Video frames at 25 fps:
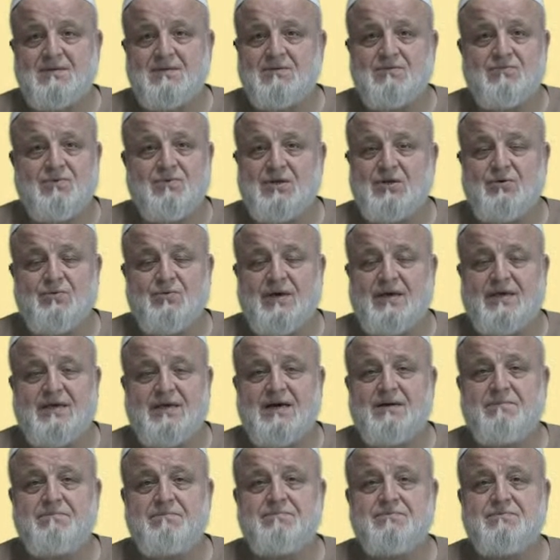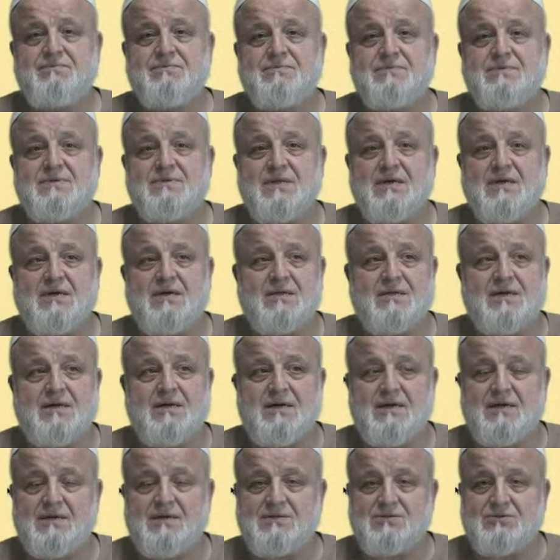When you wake up, there
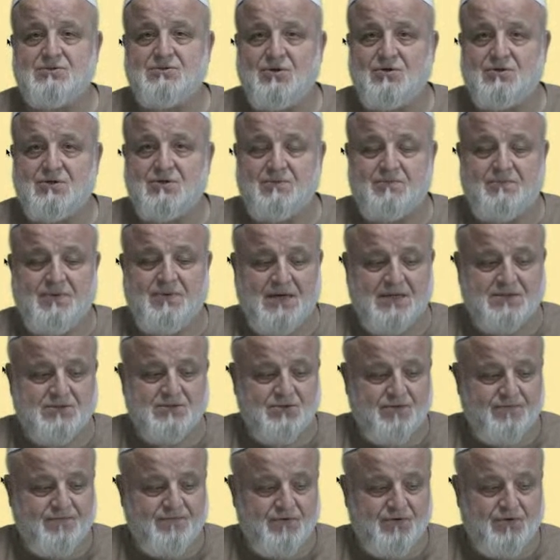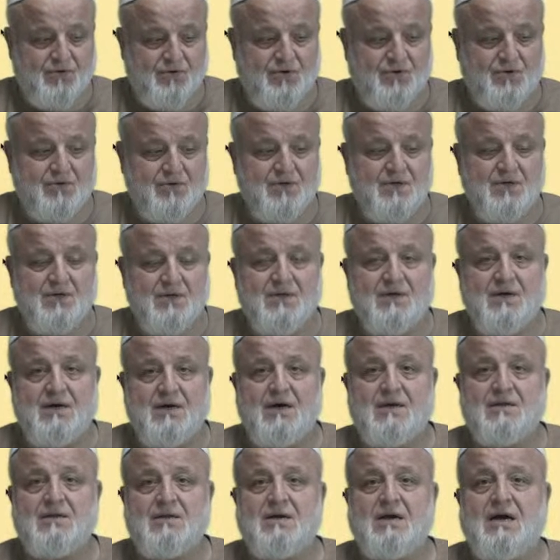are certain parts of your
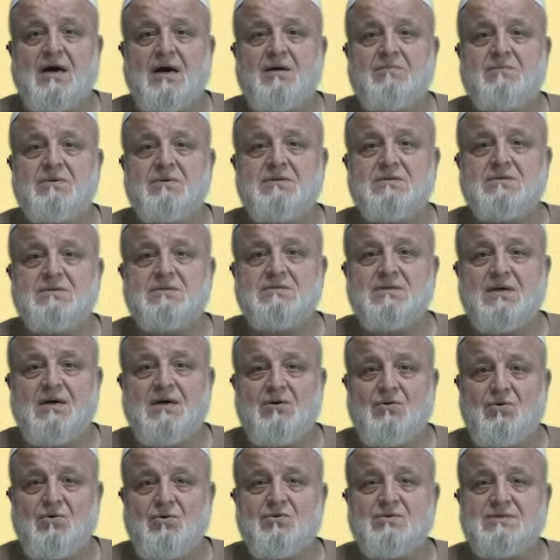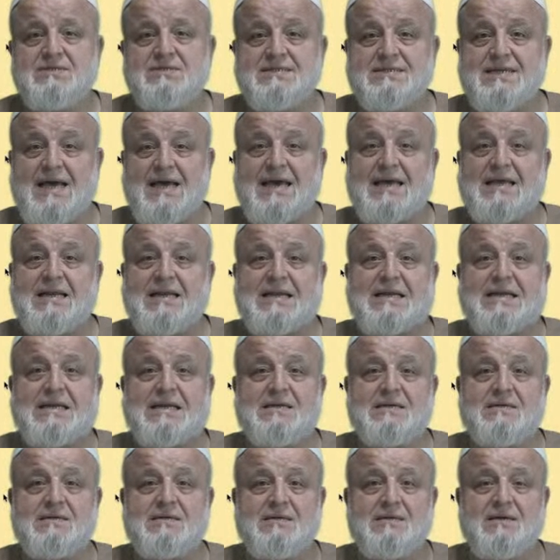undergarments are all
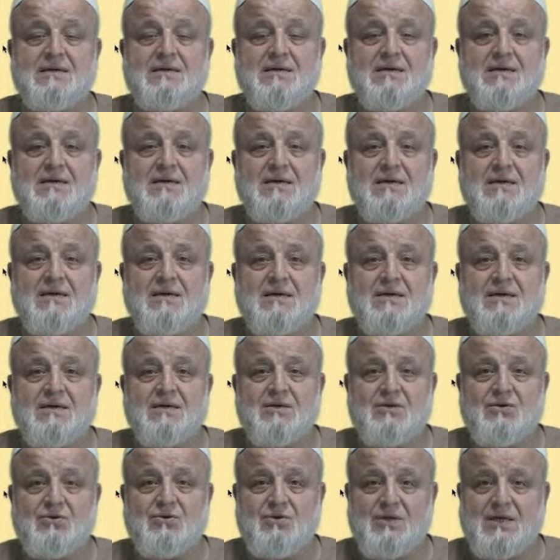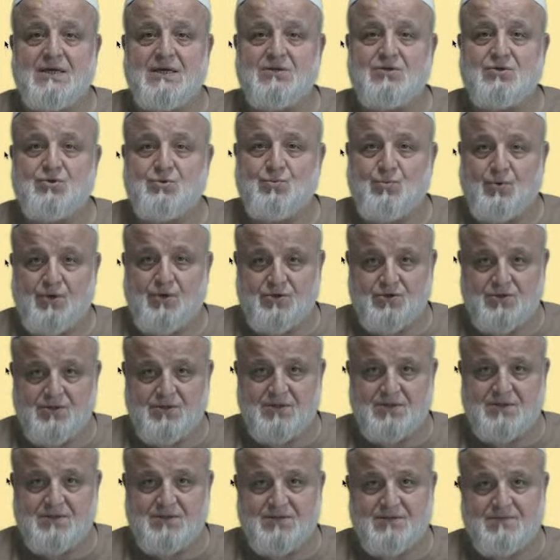stained. You need to wash
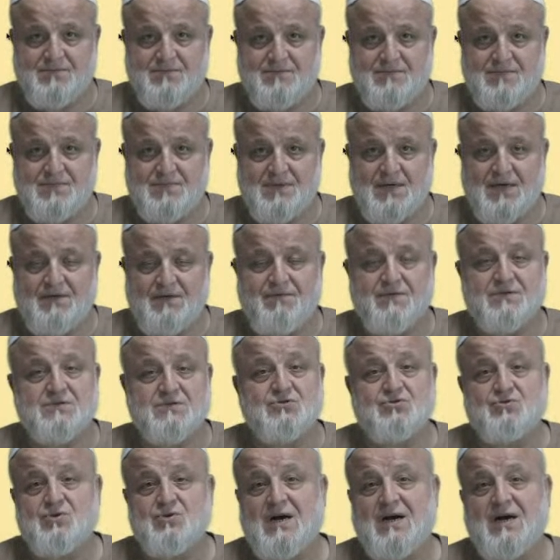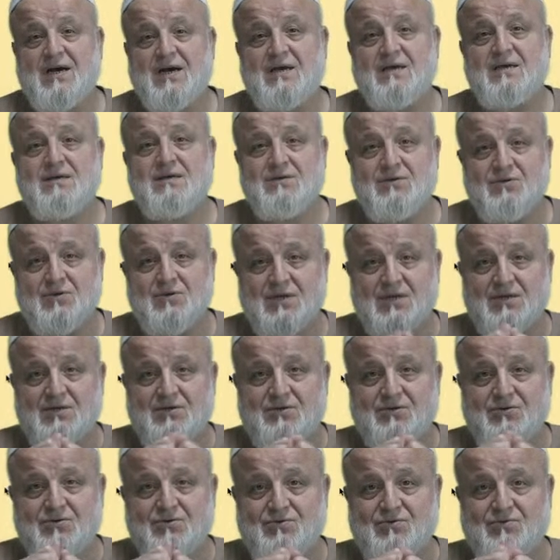it. If it's dry, you
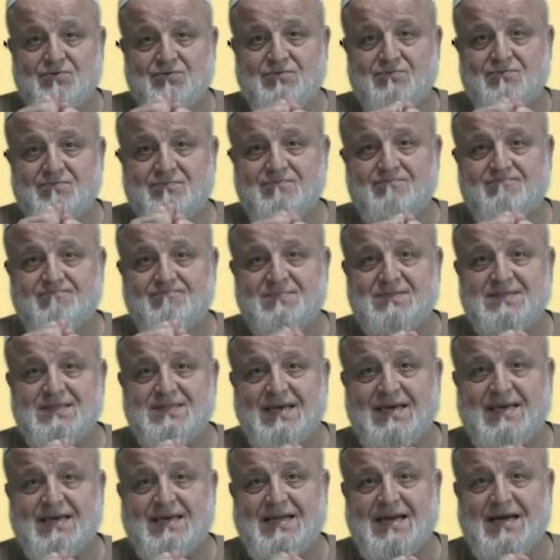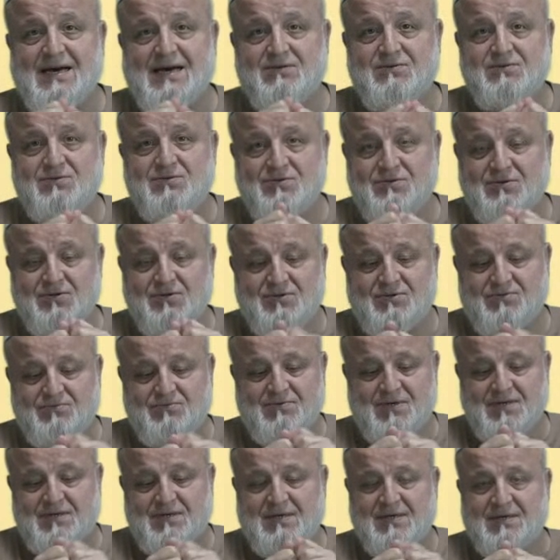need to take it out. You need
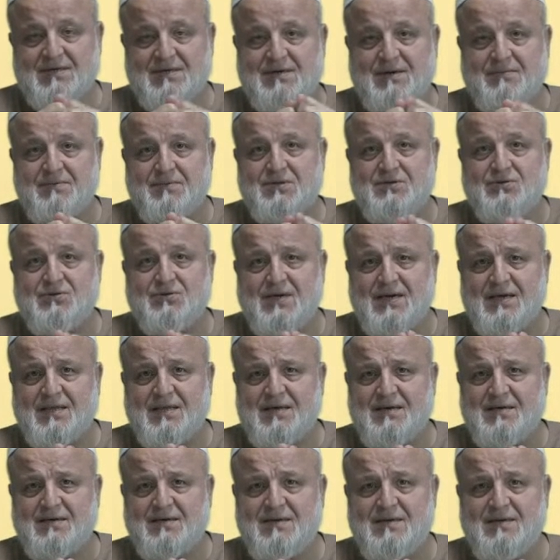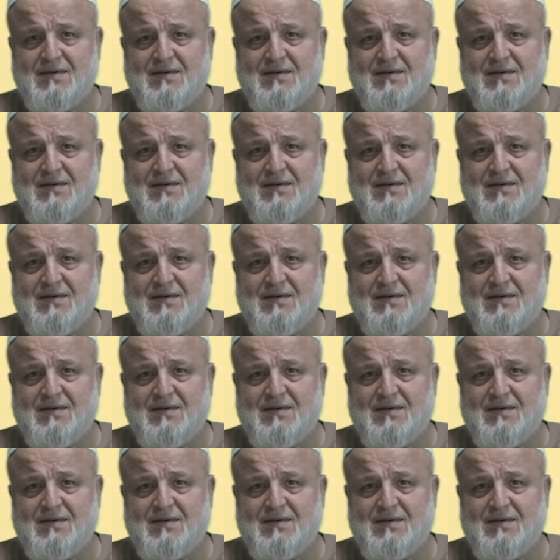to rub it together,